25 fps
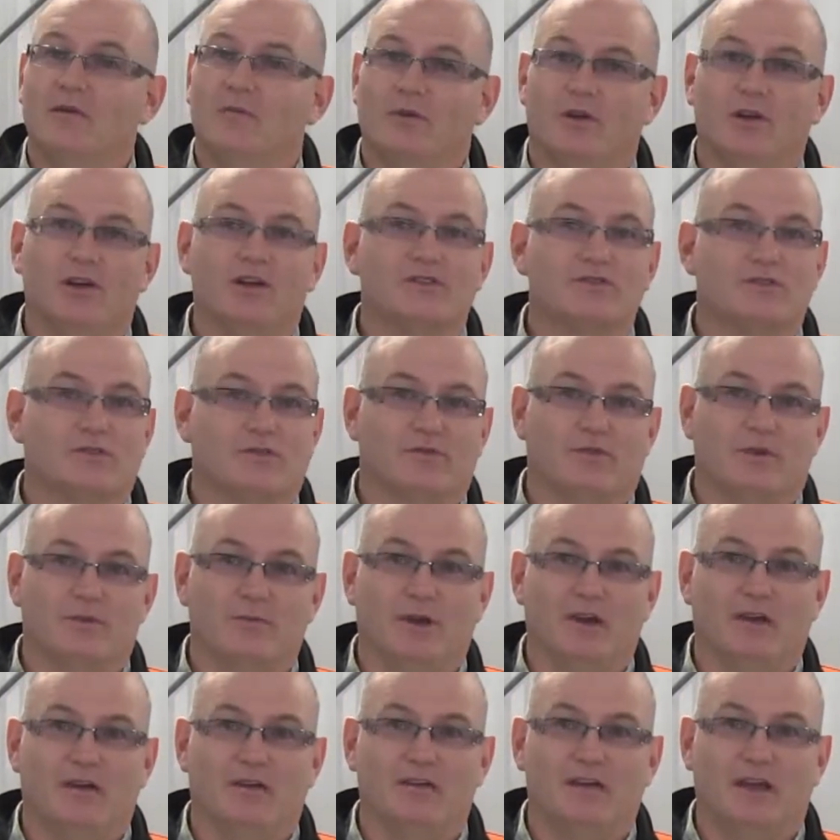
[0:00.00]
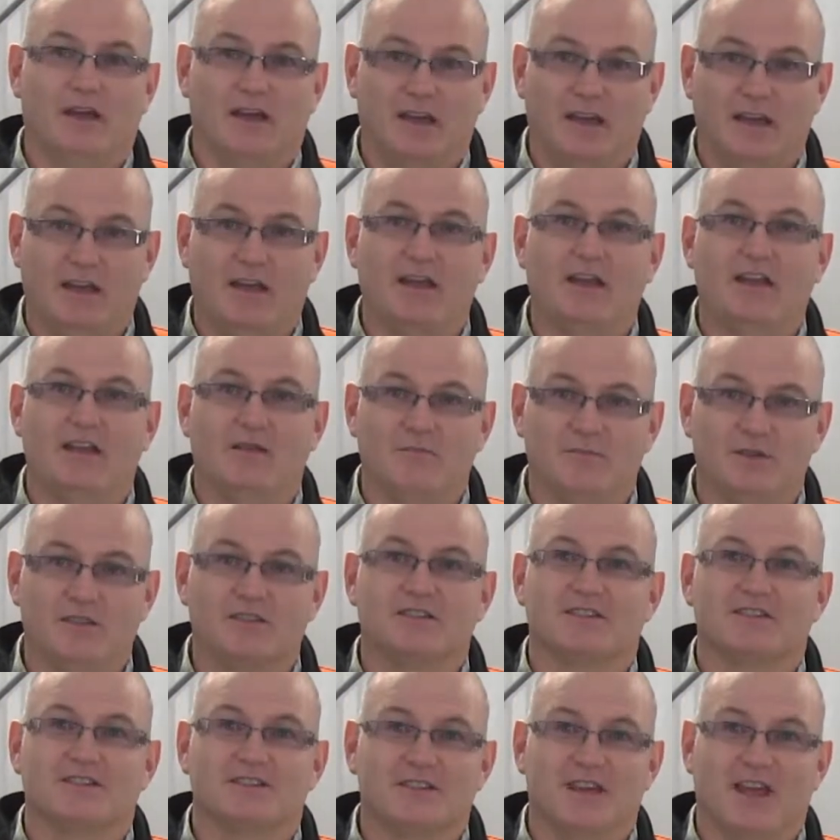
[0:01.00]
but also from a, a Canadian
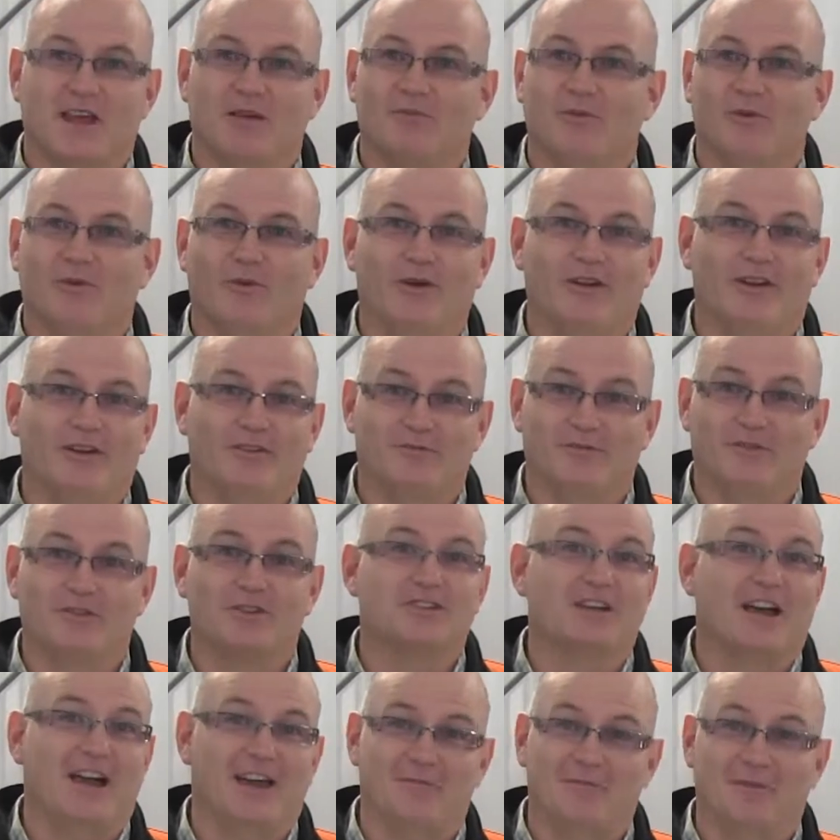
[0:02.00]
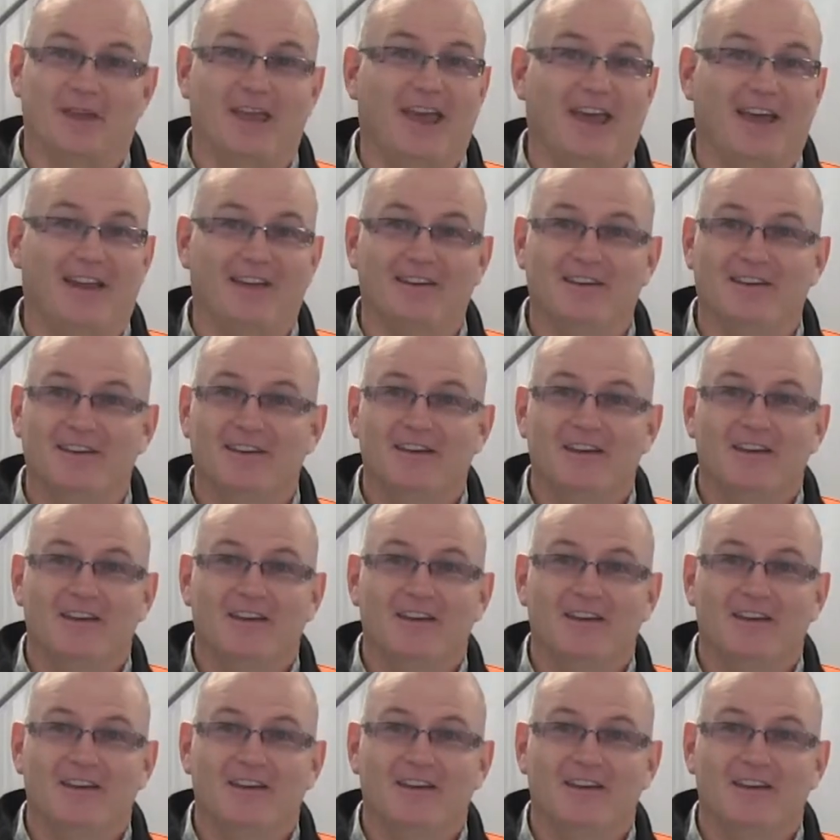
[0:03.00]
business standpoint and for Chatham-Kent.